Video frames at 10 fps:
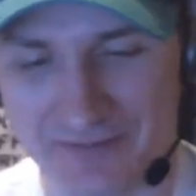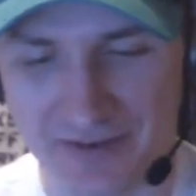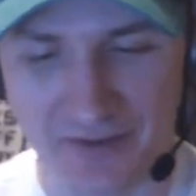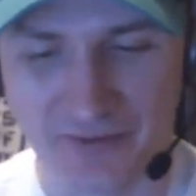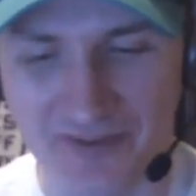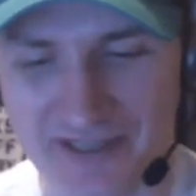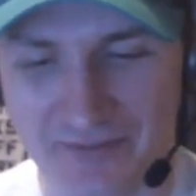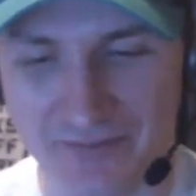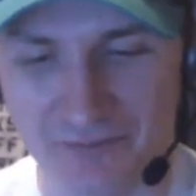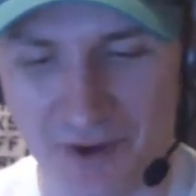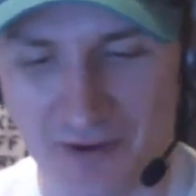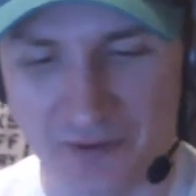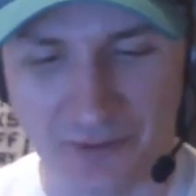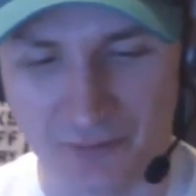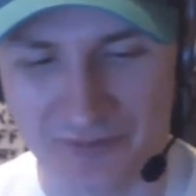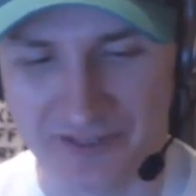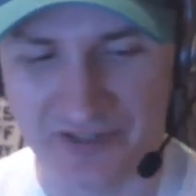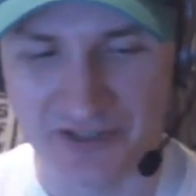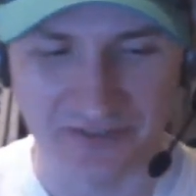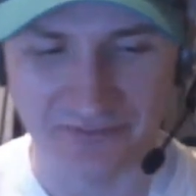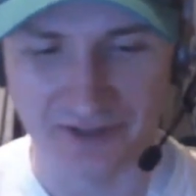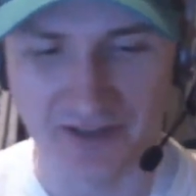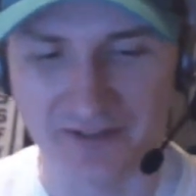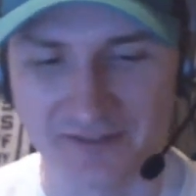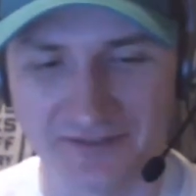another team not doing what they should have done.